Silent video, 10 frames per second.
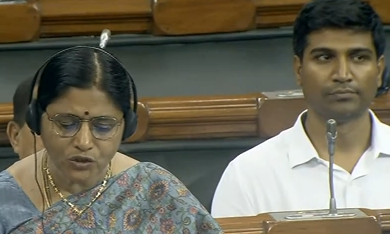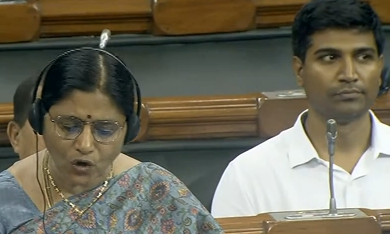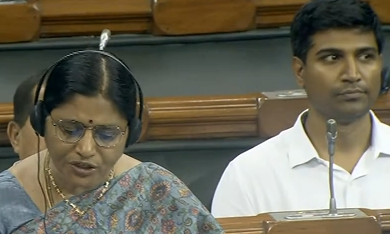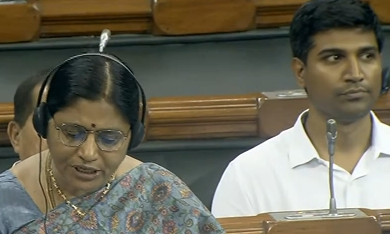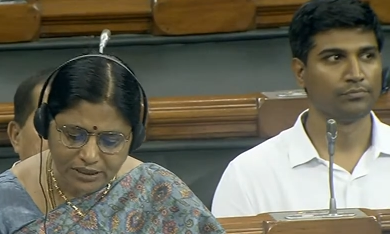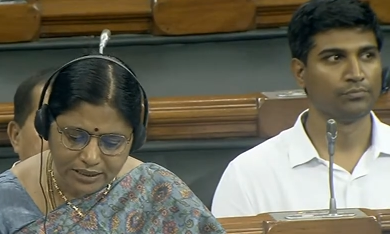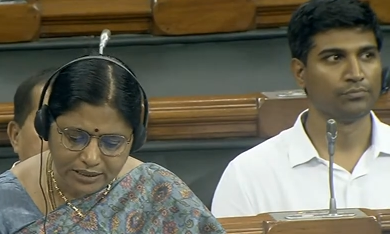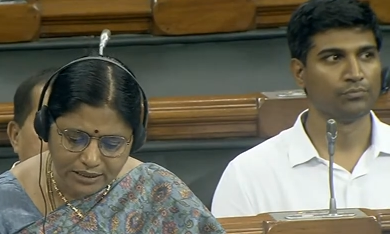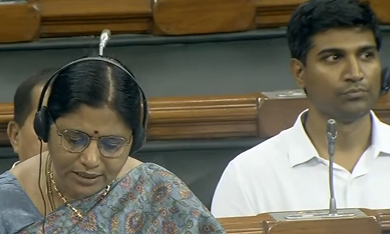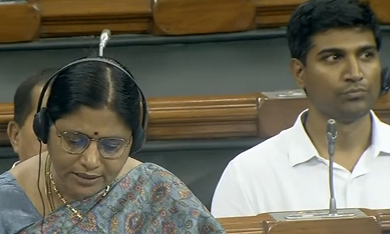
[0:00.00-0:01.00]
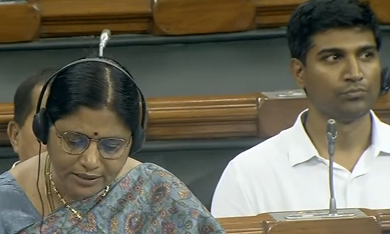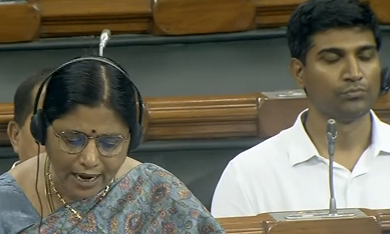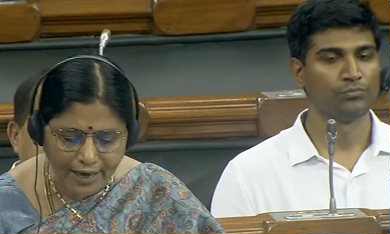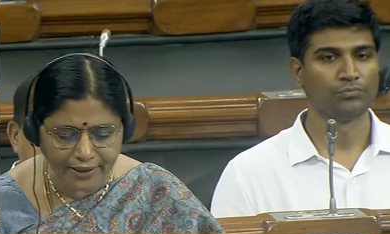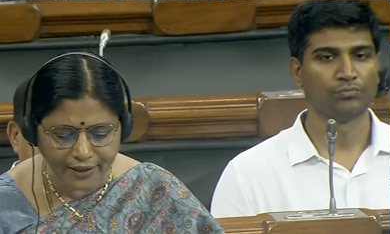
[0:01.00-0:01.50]
Speaker 1: social justice,
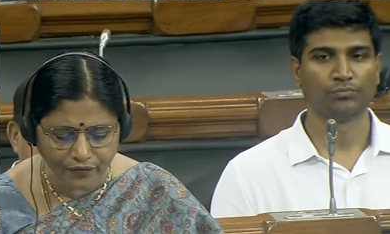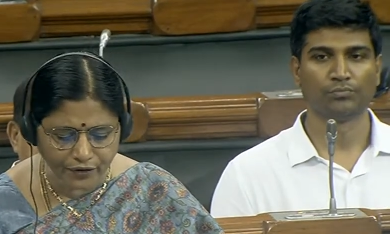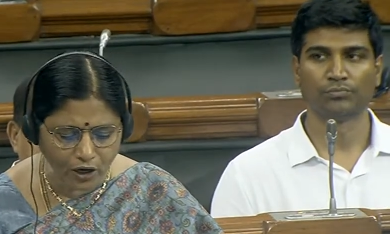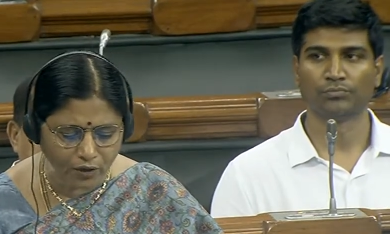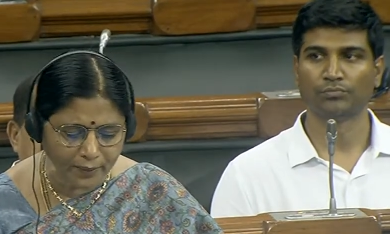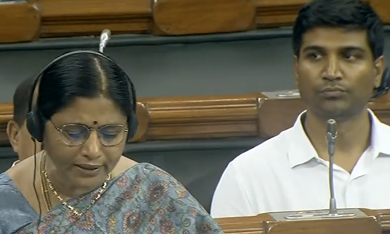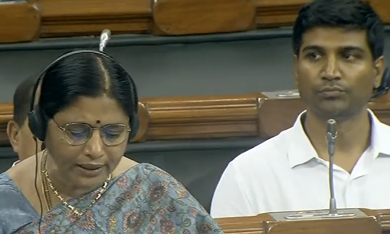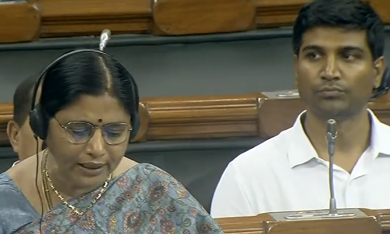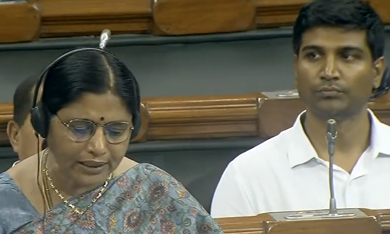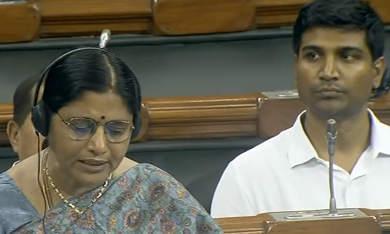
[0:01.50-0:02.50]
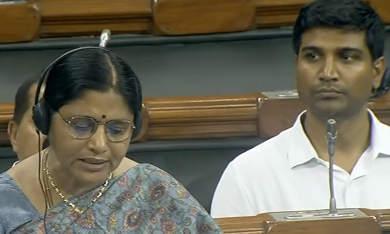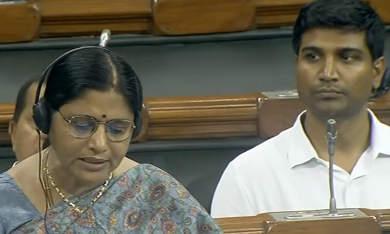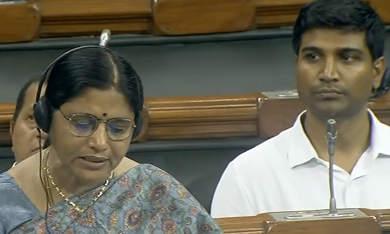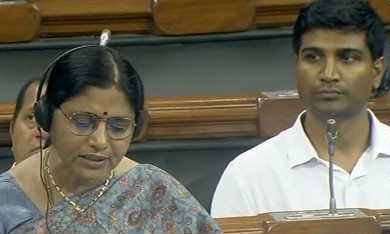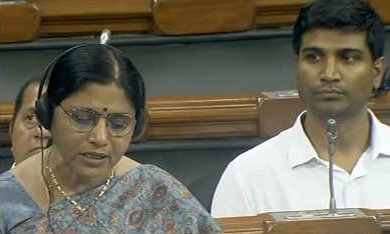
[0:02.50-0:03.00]
and environmental
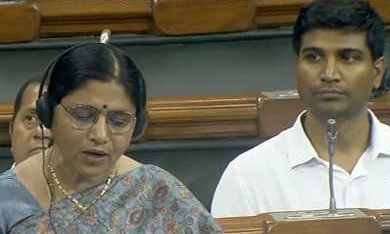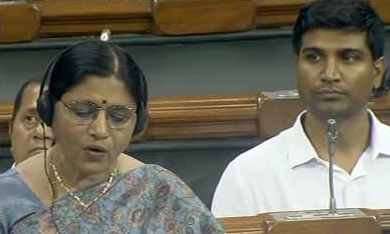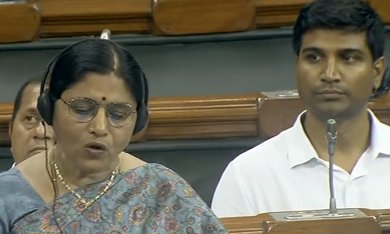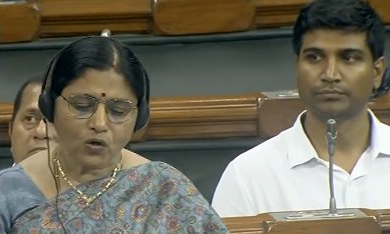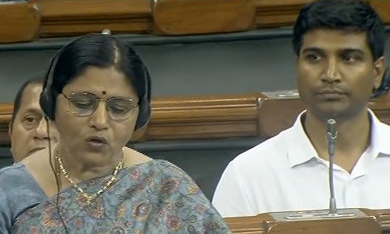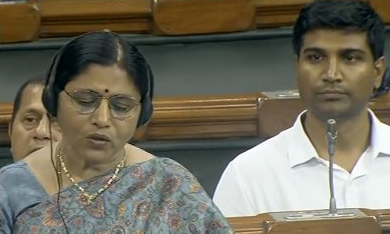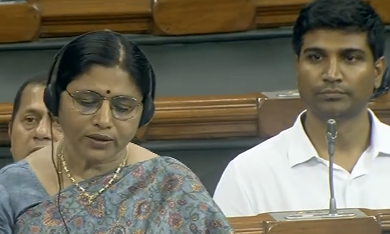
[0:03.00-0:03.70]
concerns. So